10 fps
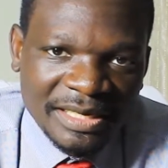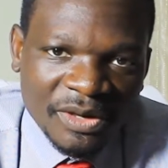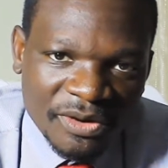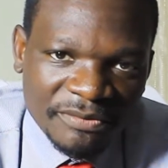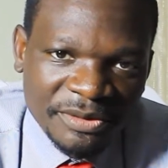
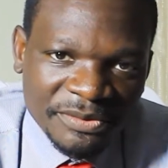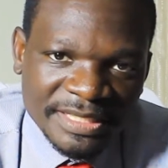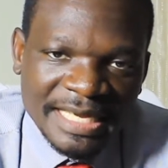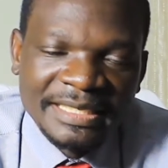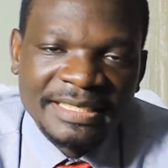chlorophyll
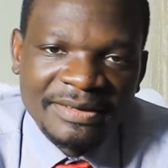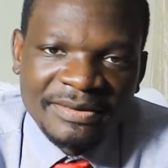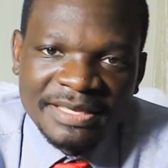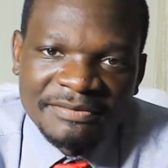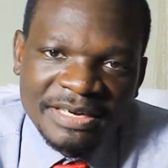stain
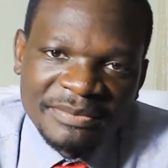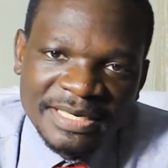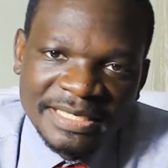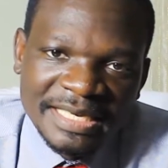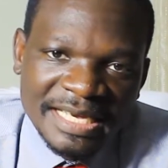on the
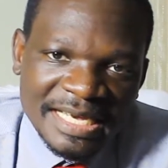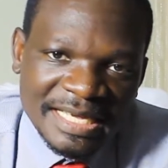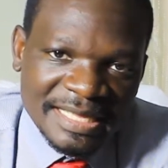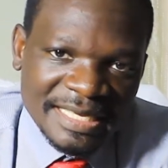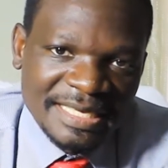fabric.
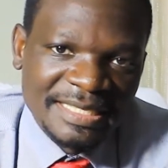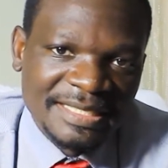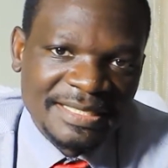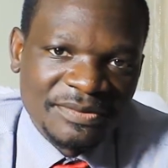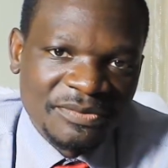
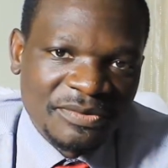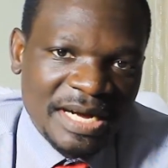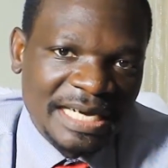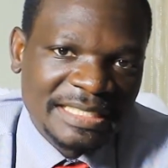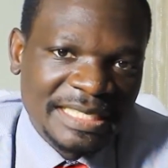These will
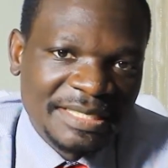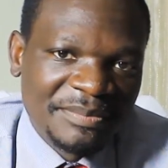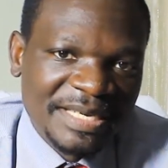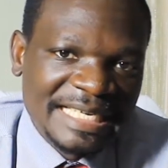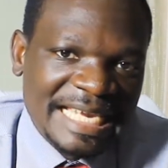actually
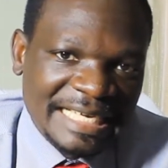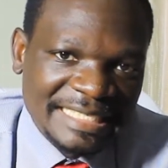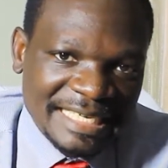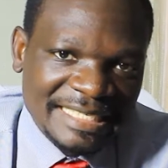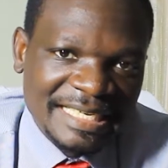be
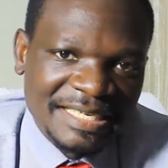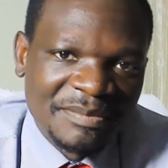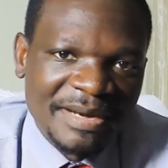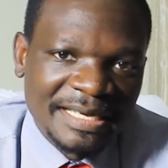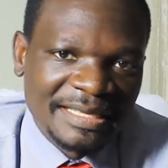digested
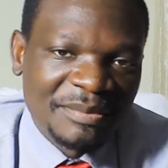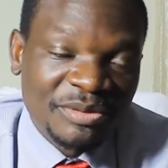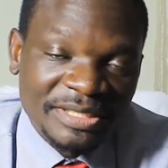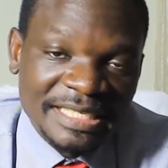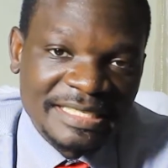by the
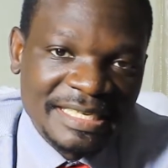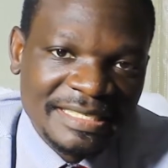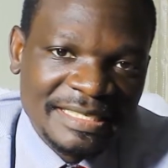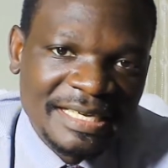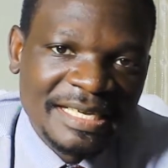
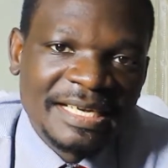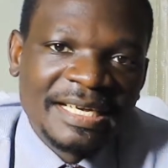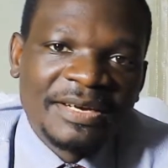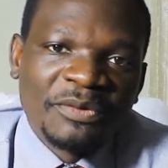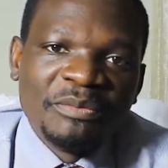proteases,
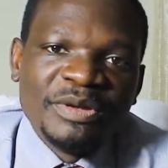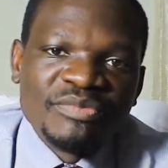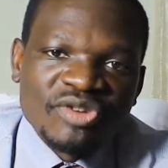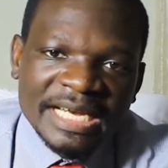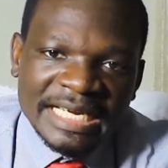will be
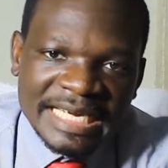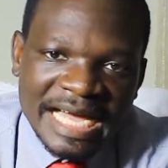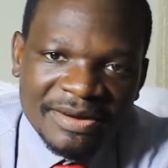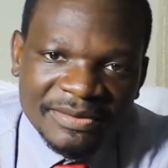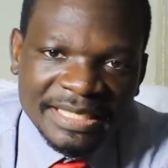broken
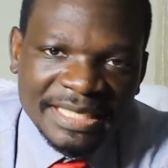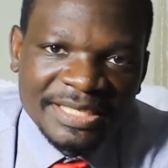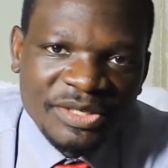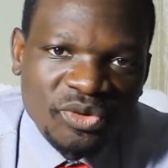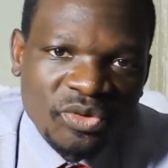down
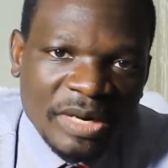into